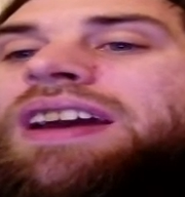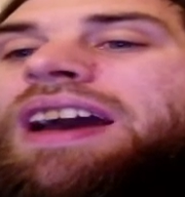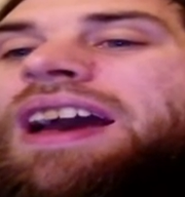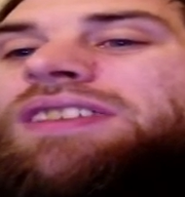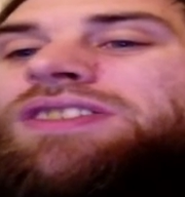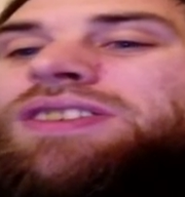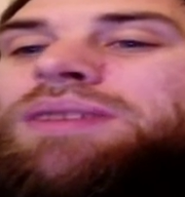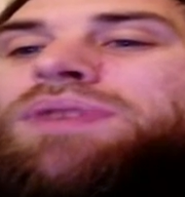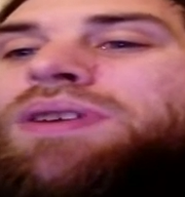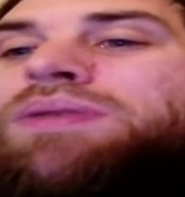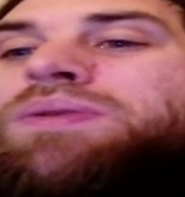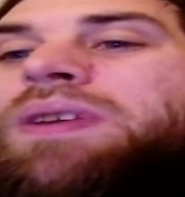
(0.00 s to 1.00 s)
and sometimes
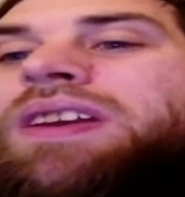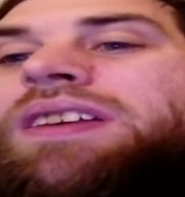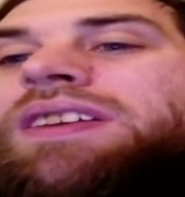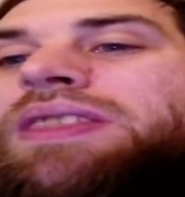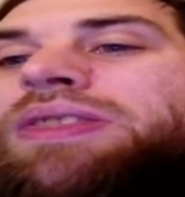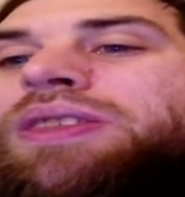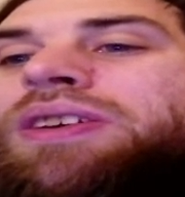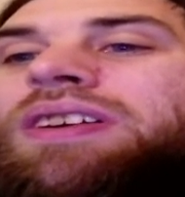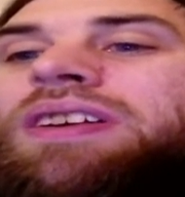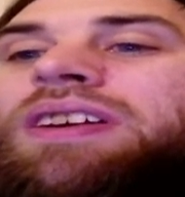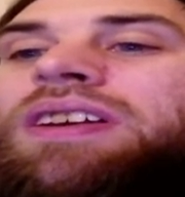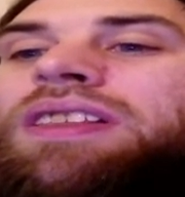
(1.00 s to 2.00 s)
we can get the
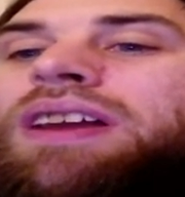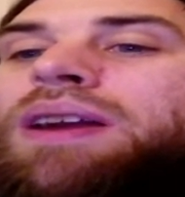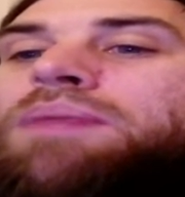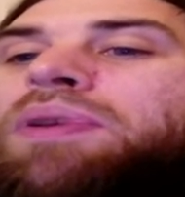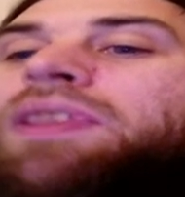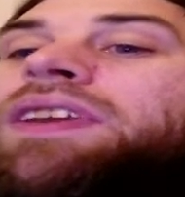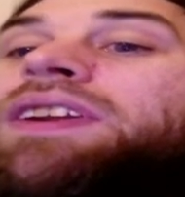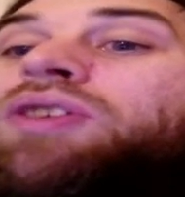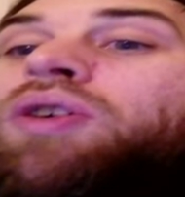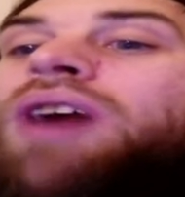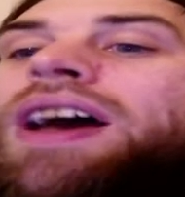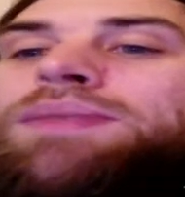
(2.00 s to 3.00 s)
political
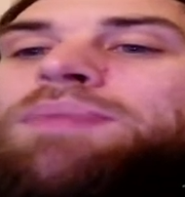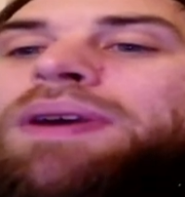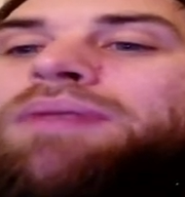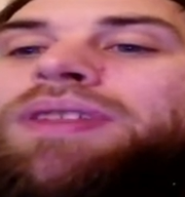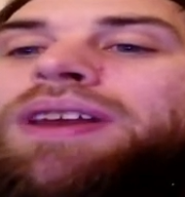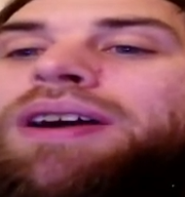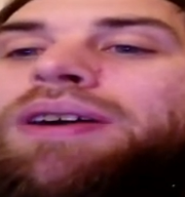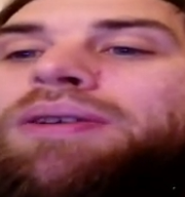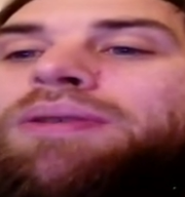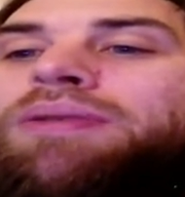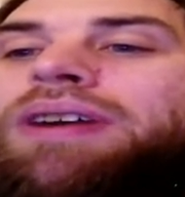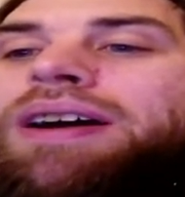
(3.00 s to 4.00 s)
aspect with
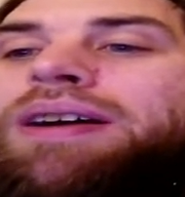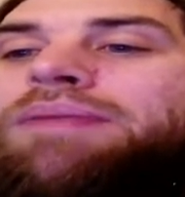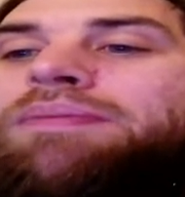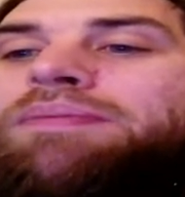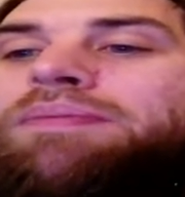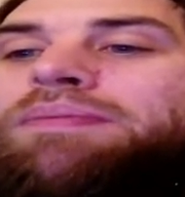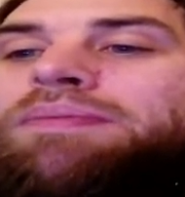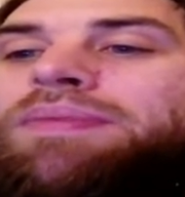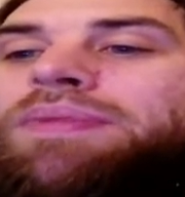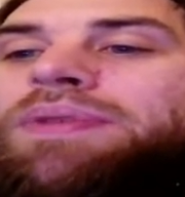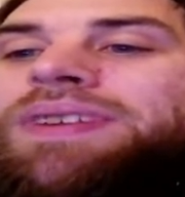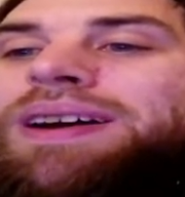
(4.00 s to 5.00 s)
our
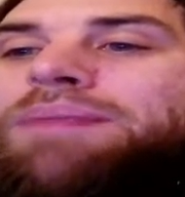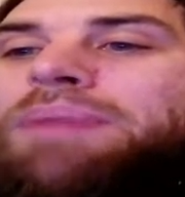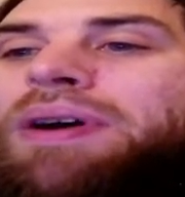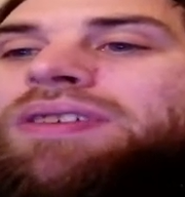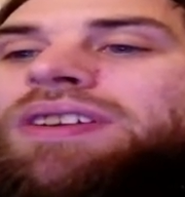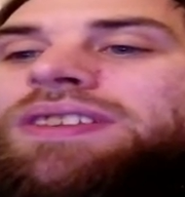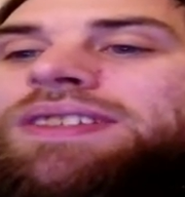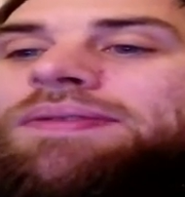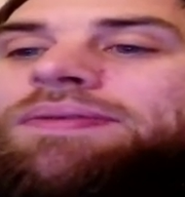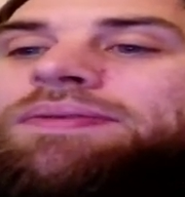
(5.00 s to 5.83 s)
opponents.